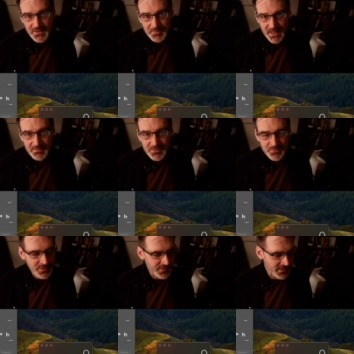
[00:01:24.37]
the
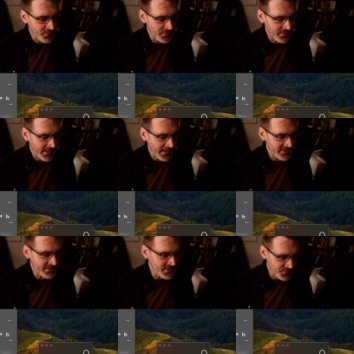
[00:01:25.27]
problem with
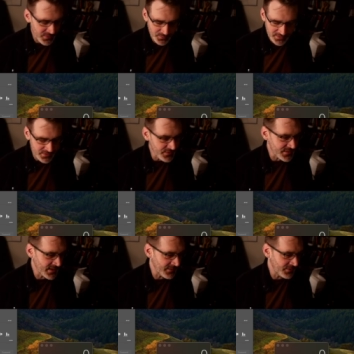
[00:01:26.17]
that is we can do
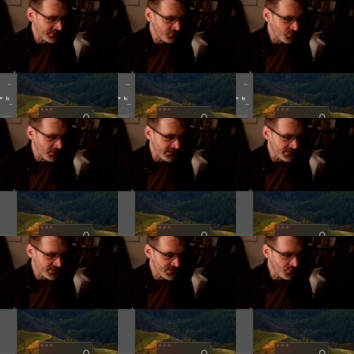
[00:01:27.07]
this a couple of different
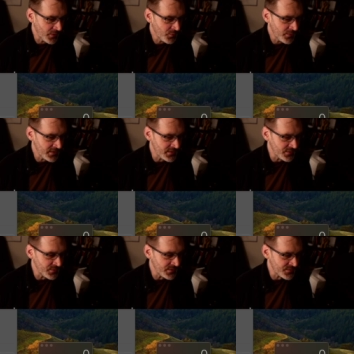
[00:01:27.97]
ways. And so what I want to
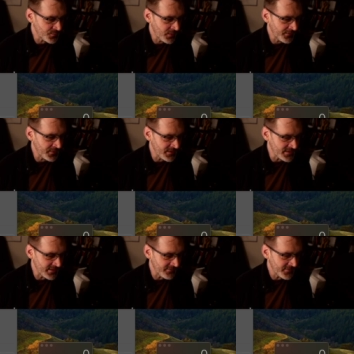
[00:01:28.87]
do is what I've done
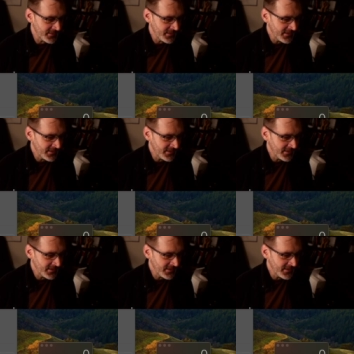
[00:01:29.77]
is I've